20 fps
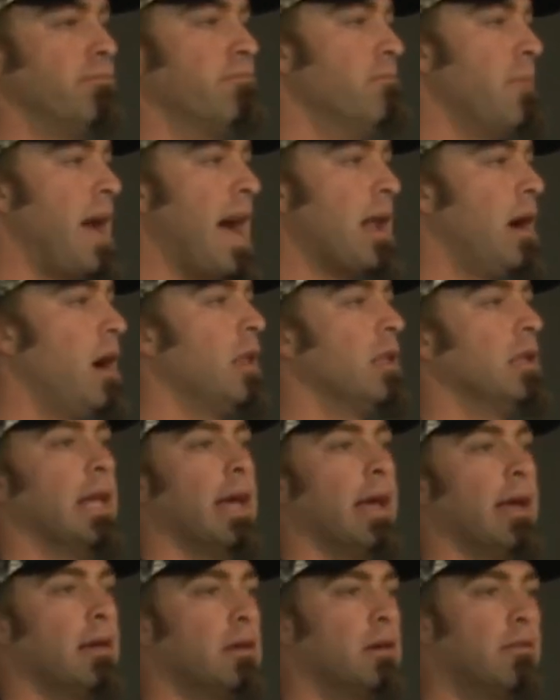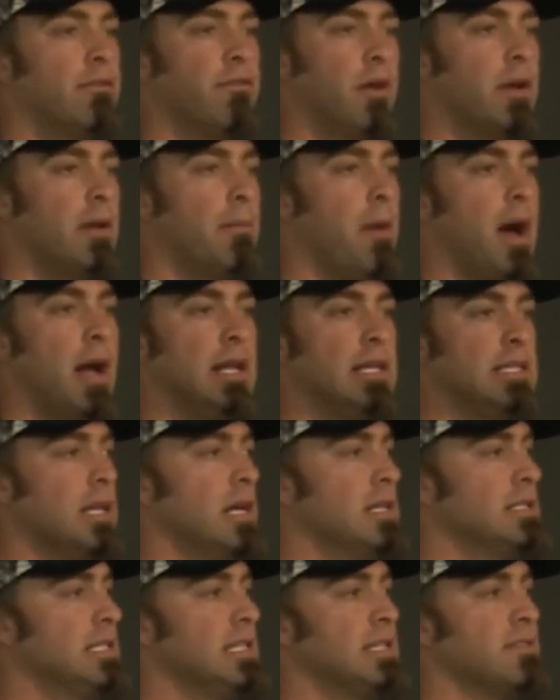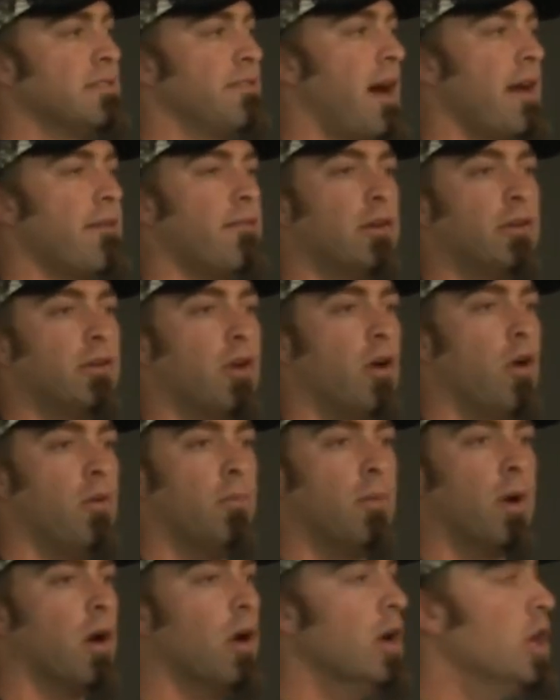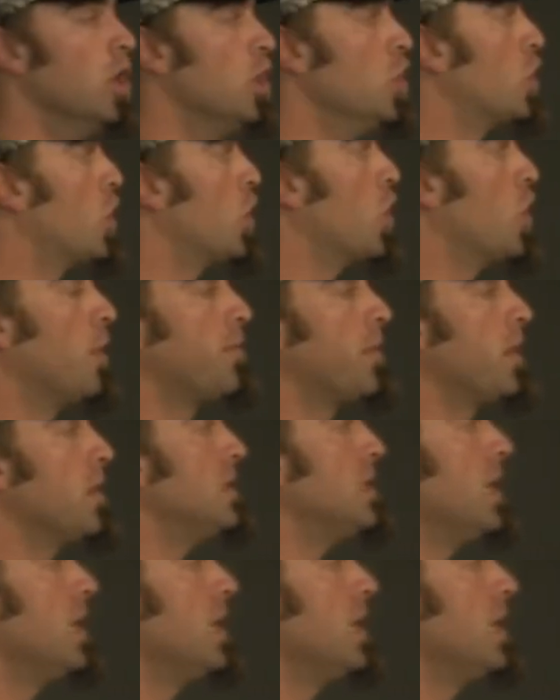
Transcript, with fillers: Matt Holliday, good friend of mine. He does. He gets 500 a homer. You can go up there and